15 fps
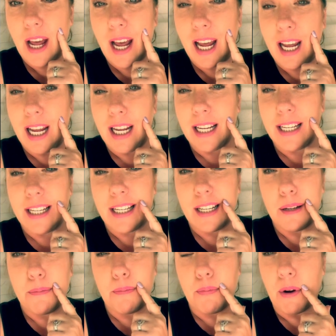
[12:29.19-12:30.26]
and
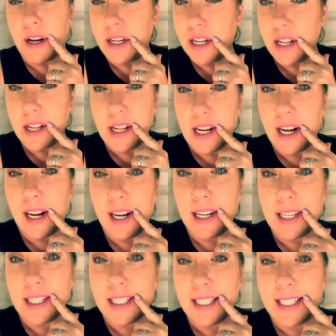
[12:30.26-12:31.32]
spread to the
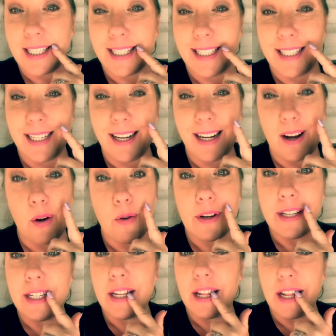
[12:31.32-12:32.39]
next,
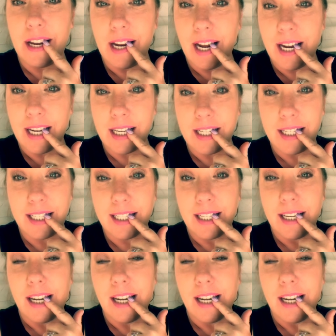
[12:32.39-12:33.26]
on to the next.